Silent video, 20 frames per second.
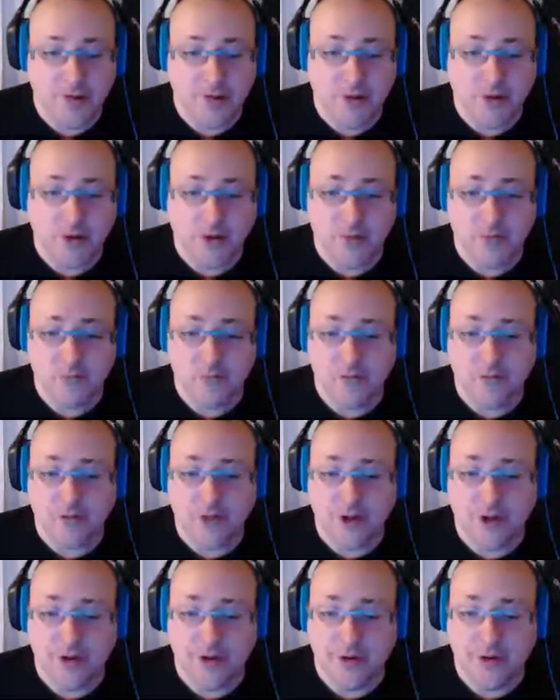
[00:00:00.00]
Well,
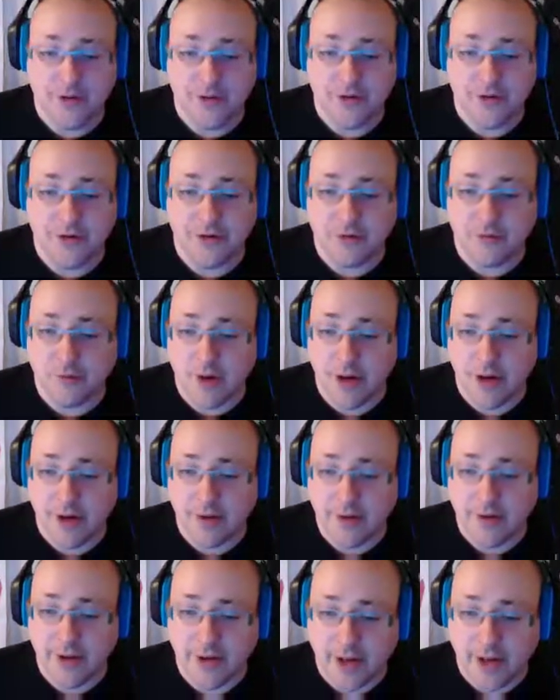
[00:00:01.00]
then you can just right
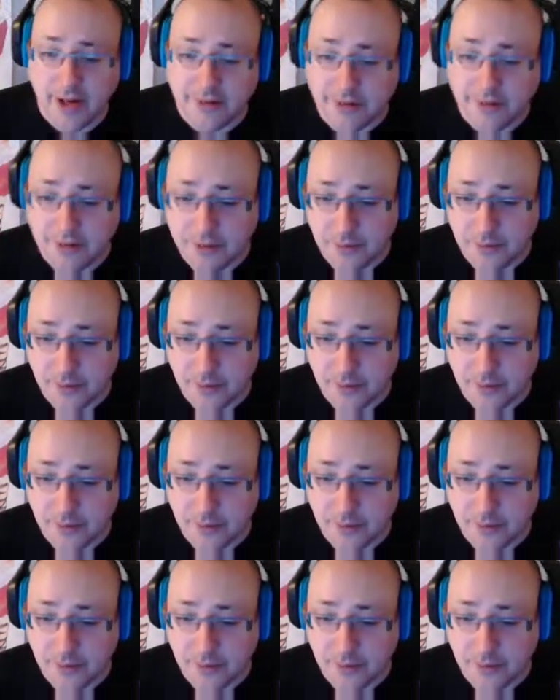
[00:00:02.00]
click, and then you